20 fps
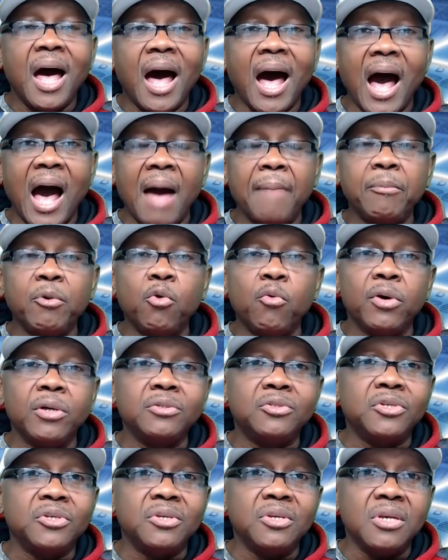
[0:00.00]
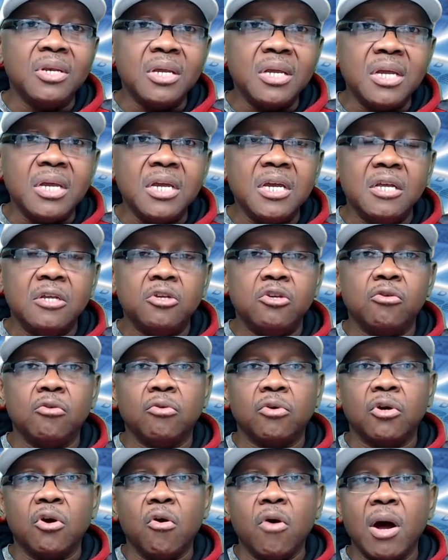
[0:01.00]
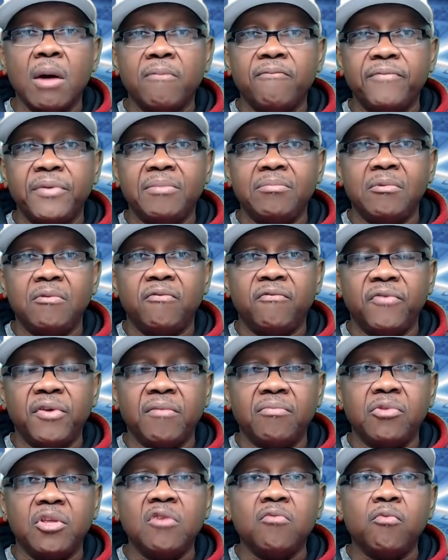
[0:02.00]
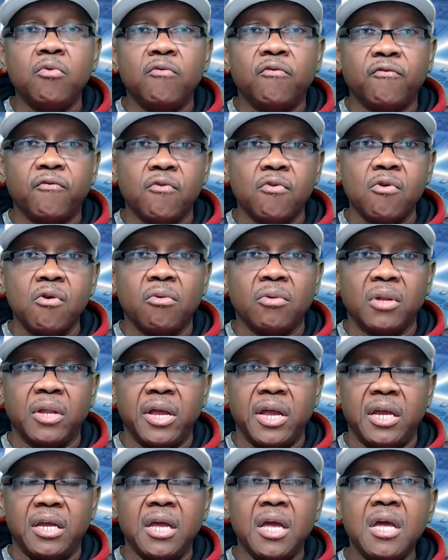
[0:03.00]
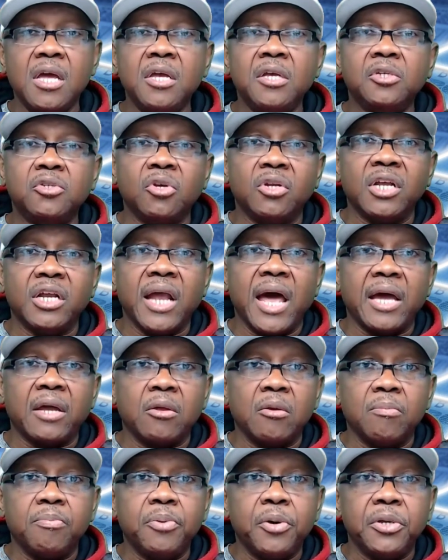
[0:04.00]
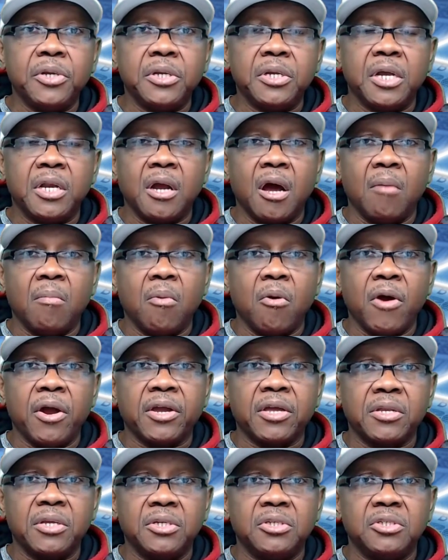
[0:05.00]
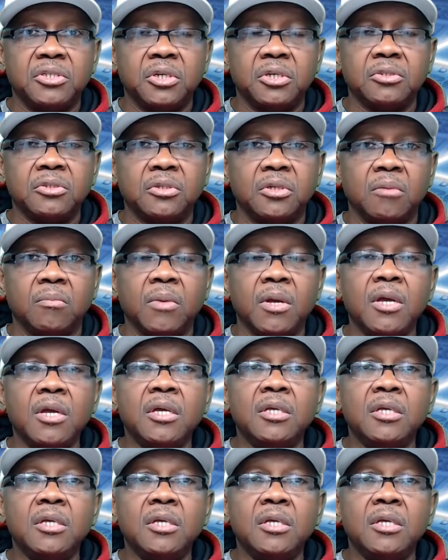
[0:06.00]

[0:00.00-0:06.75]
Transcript: I'm going to need your Co op 50/50 referral link so that I can put it in our marketing system